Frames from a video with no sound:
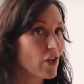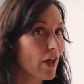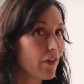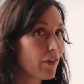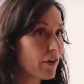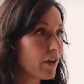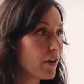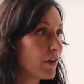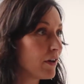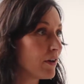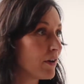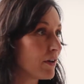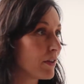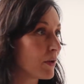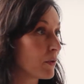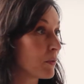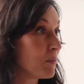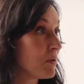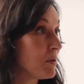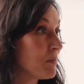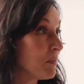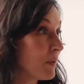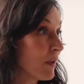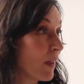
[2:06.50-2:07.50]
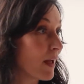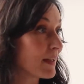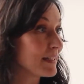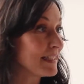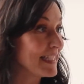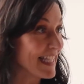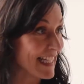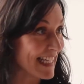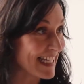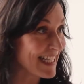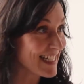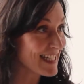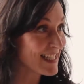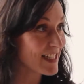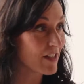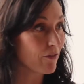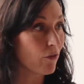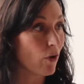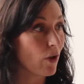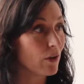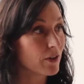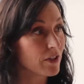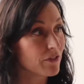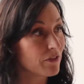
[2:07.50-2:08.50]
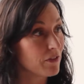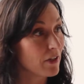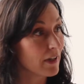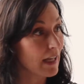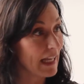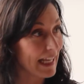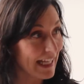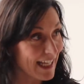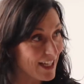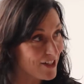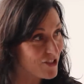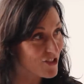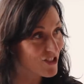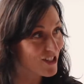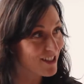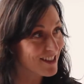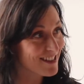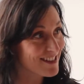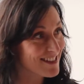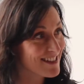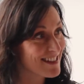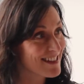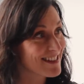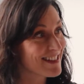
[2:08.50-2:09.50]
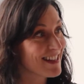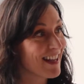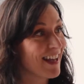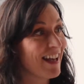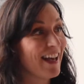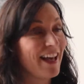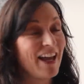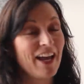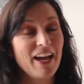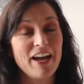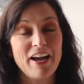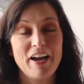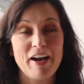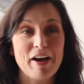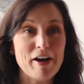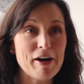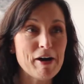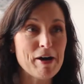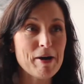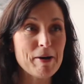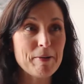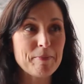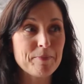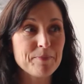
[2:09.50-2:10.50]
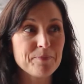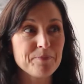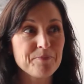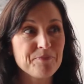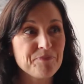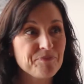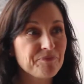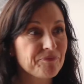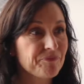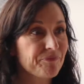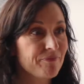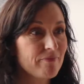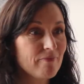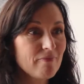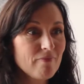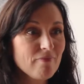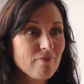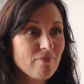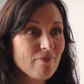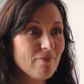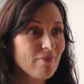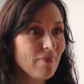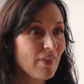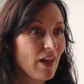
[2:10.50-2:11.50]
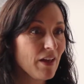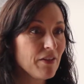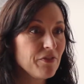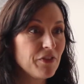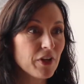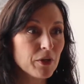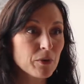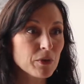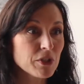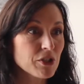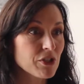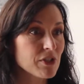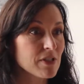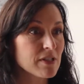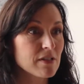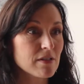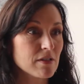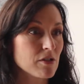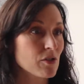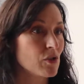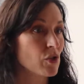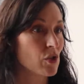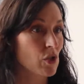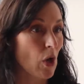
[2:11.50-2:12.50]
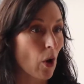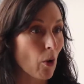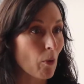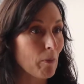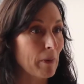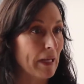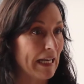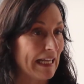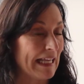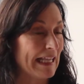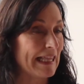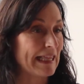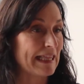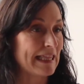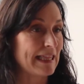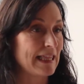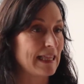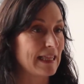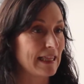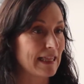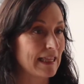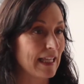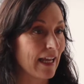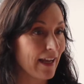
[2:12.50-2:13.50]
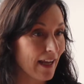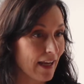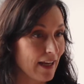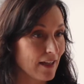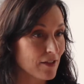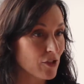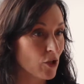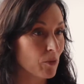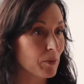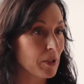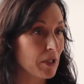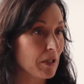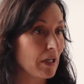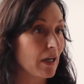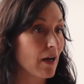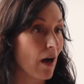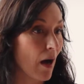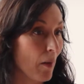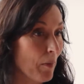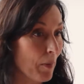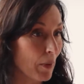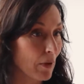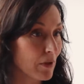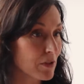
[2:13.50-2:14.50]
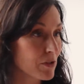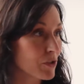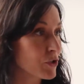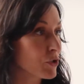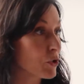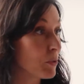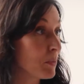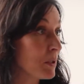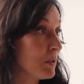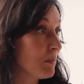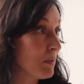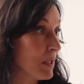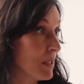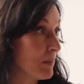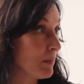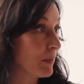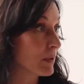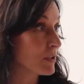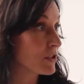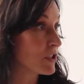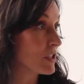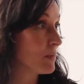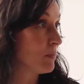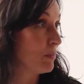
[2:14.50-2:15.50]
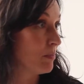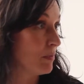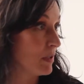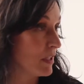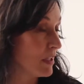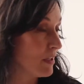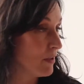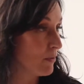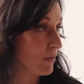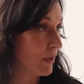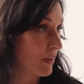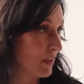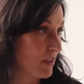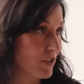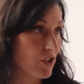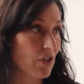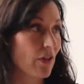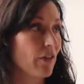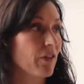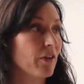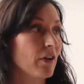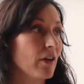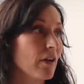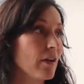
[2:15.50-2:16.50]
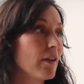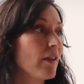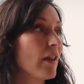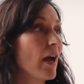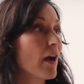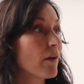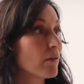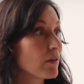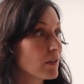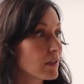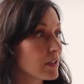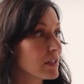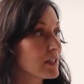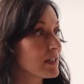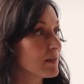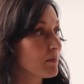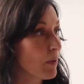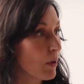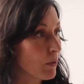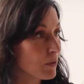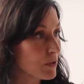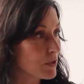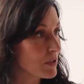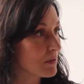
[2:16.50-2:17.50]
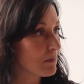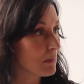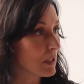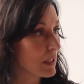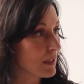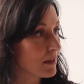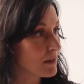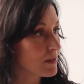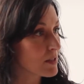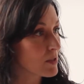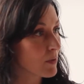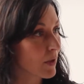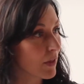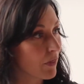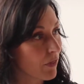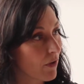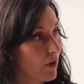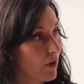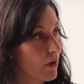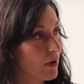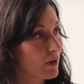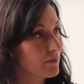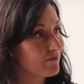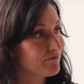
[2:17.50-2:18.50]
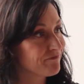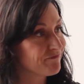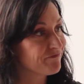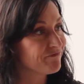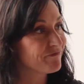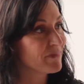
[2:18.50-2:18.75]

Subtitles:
each other. There were people on dates of all different ages. There were just so many things, so many couples or so many people just being with each other, and that really spoke to me. And so I thought